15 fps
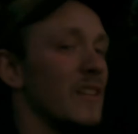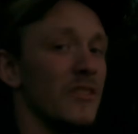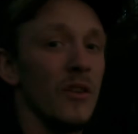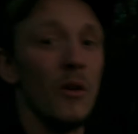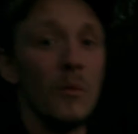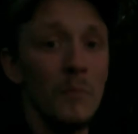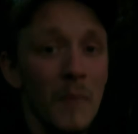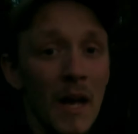
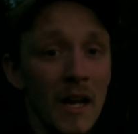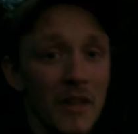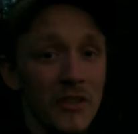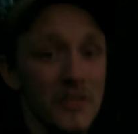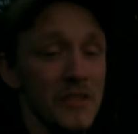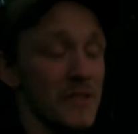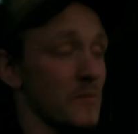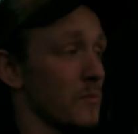don't
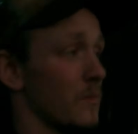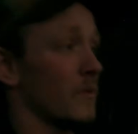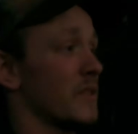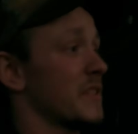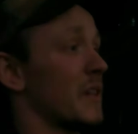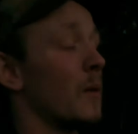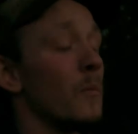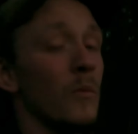matter. Just
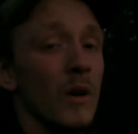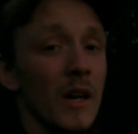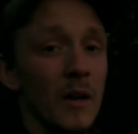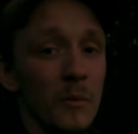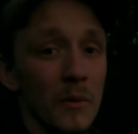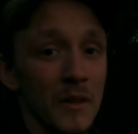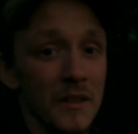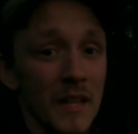
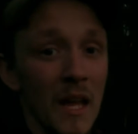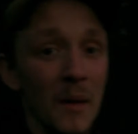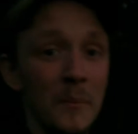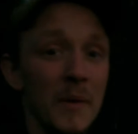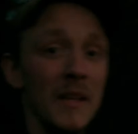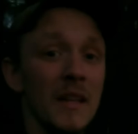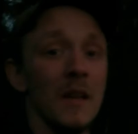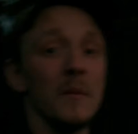somewhere where
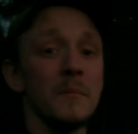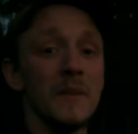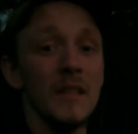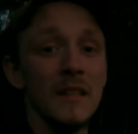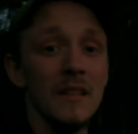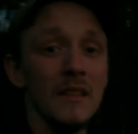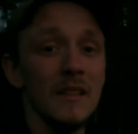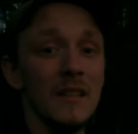that
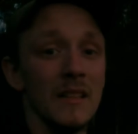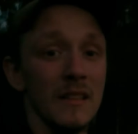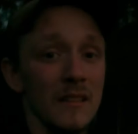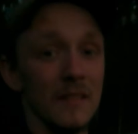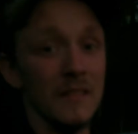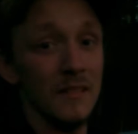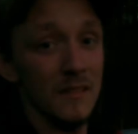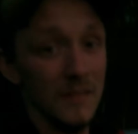PMD
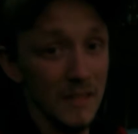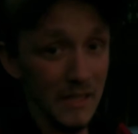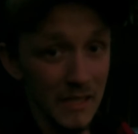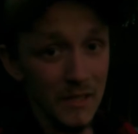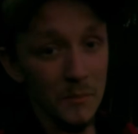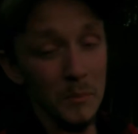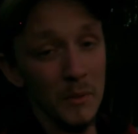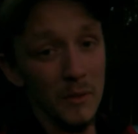can
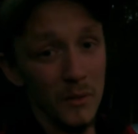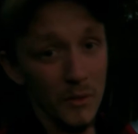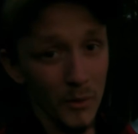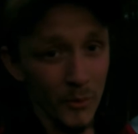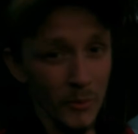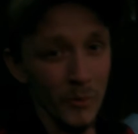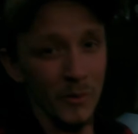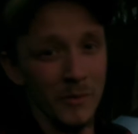keep
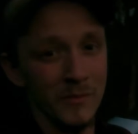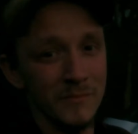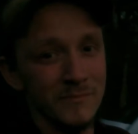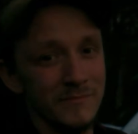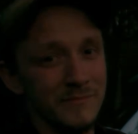cool.